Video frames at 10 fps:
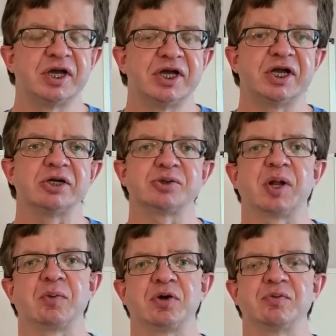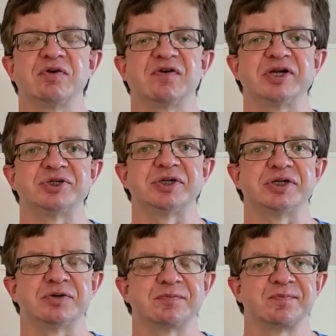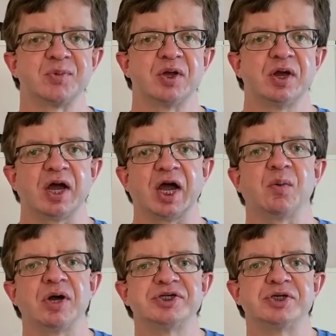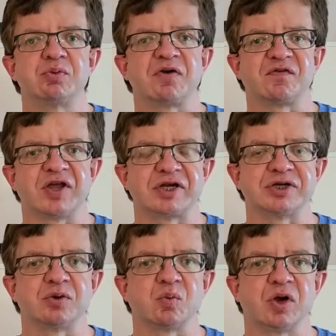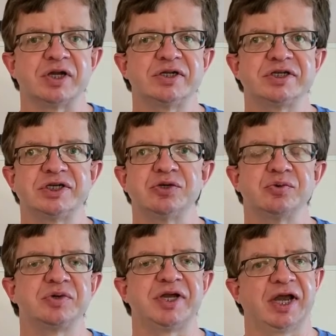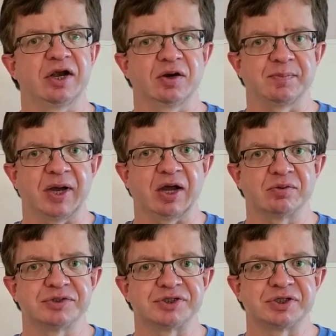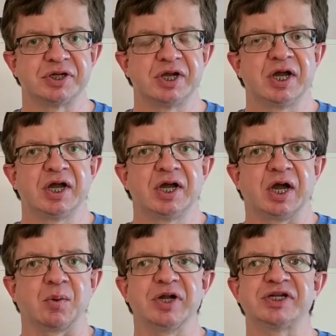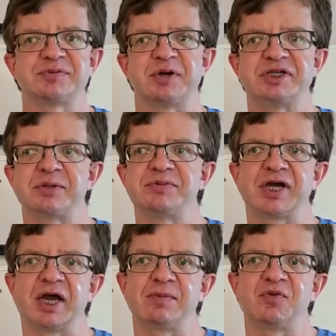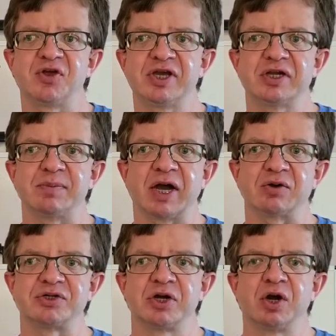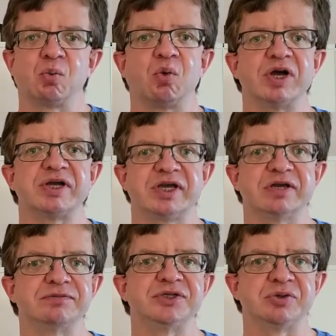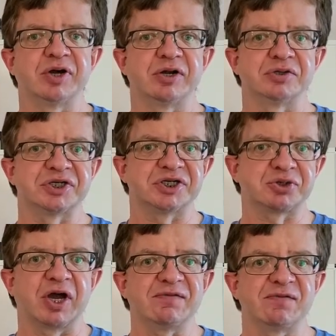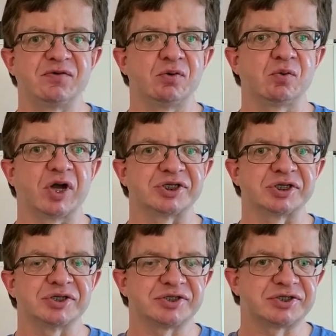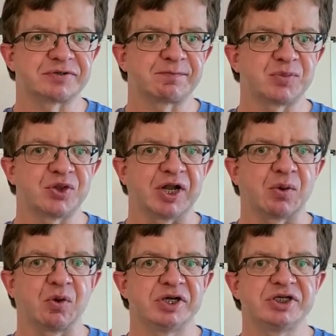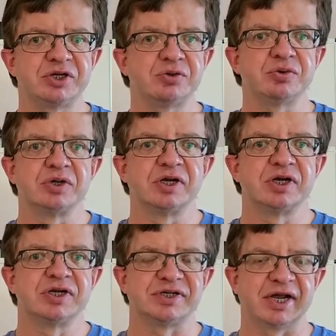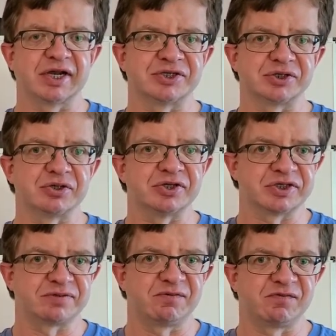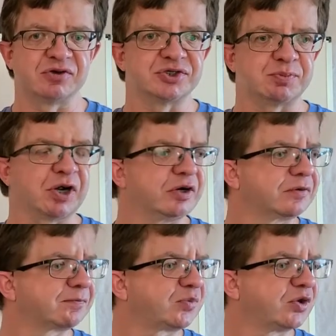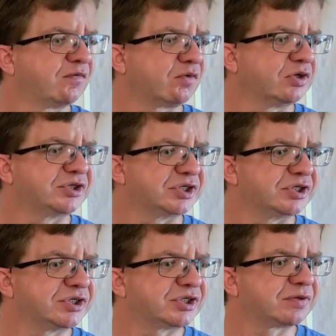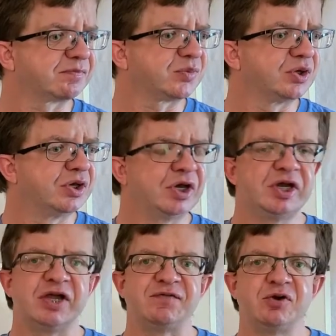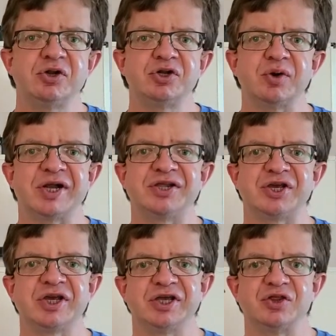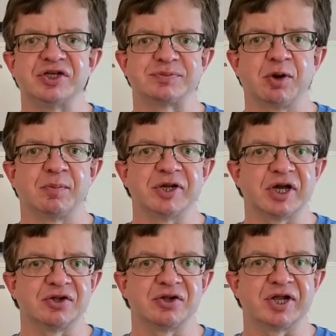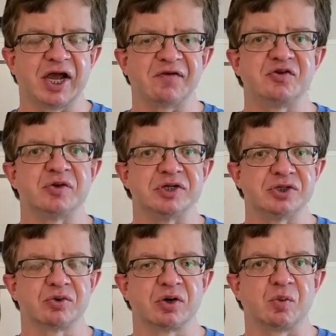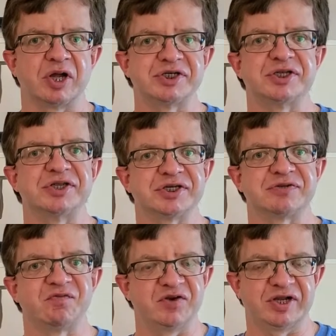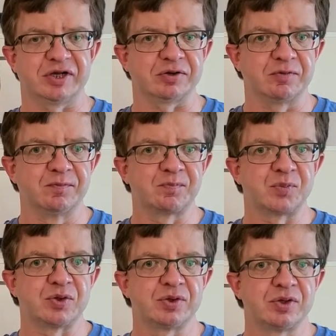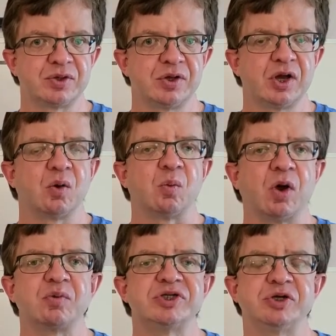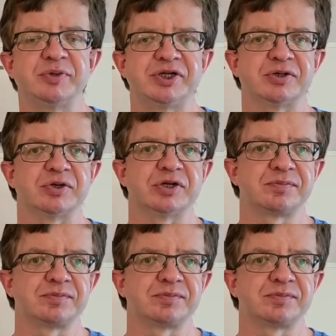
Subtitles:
Here's what I want to invite you to do. I want you to reflect on what you care about. I want you to spend some time thinking about what gives you energy. So I have a few questions that I want you to answer in this first part. For instance, if you could do anything in this moment other than have to endure watching this video, what would you be doing?